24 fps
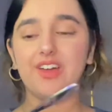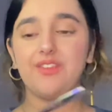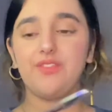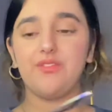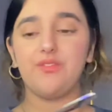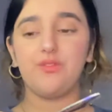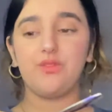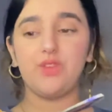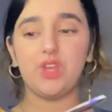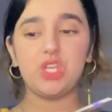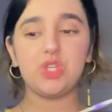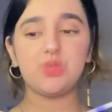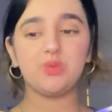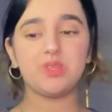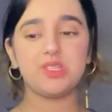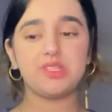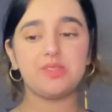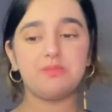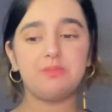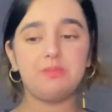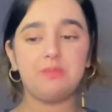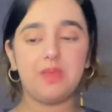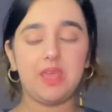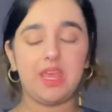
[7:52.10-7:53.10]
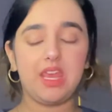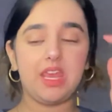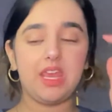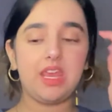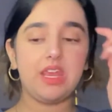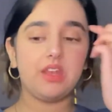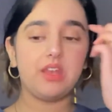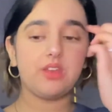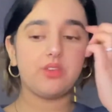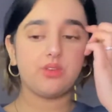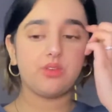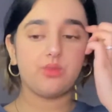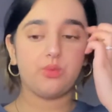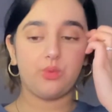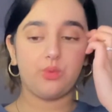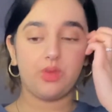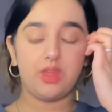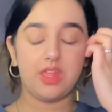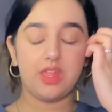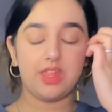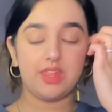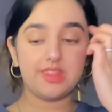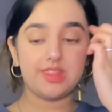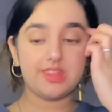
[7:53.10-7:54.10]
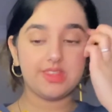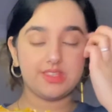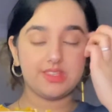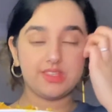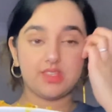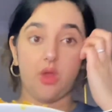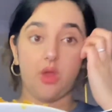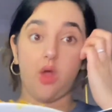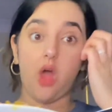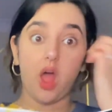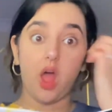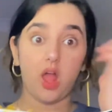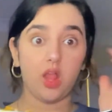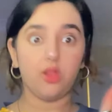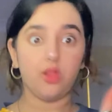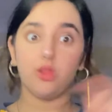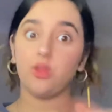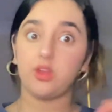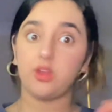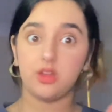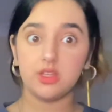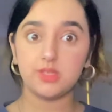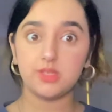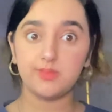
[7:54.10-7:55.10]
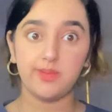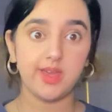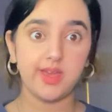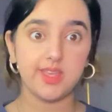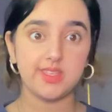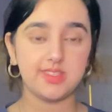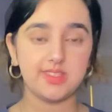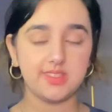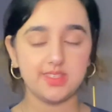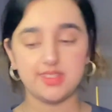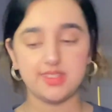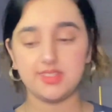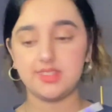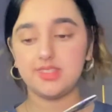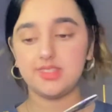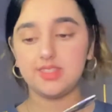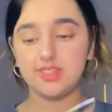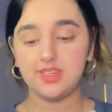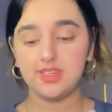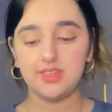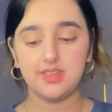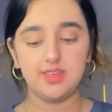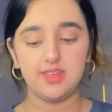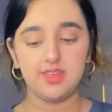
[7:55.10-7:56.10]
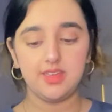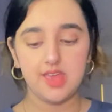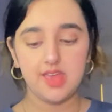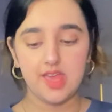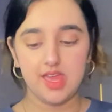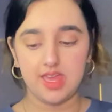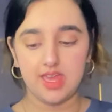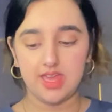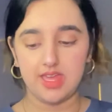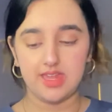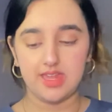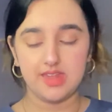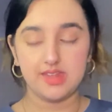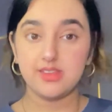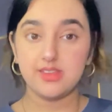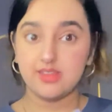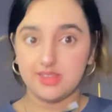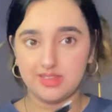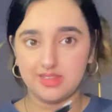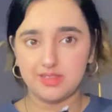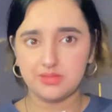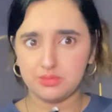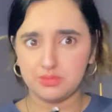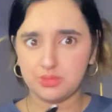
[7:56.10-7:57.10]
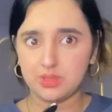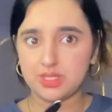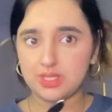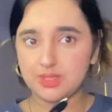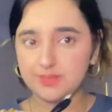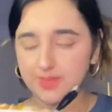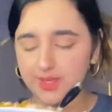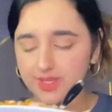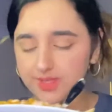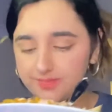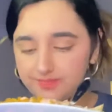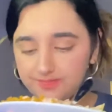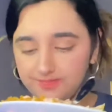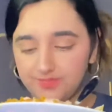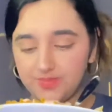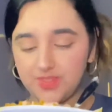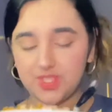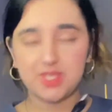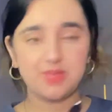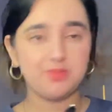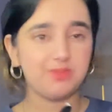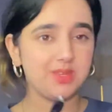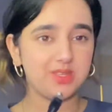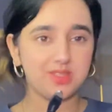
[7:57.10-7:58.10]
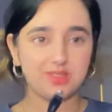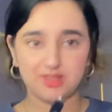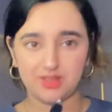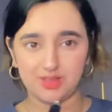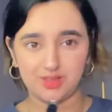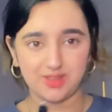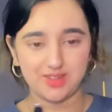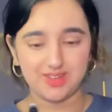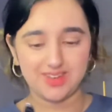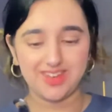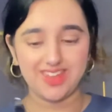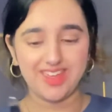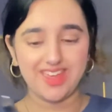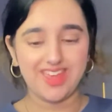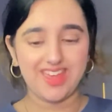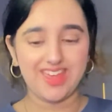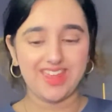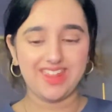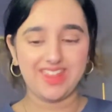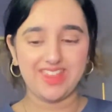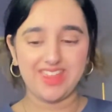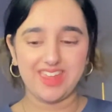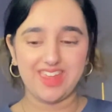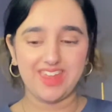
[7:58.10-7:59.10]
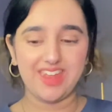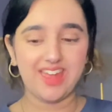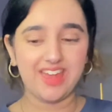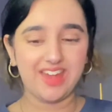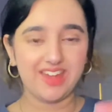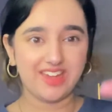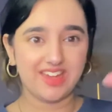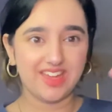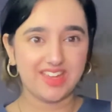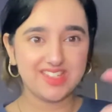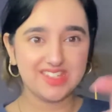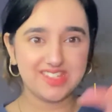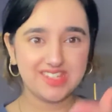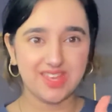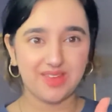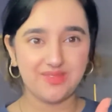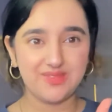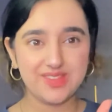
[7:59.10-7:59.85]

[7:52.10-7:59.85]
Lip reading: which was made with a lot of spices, and it smells so good. And then I got some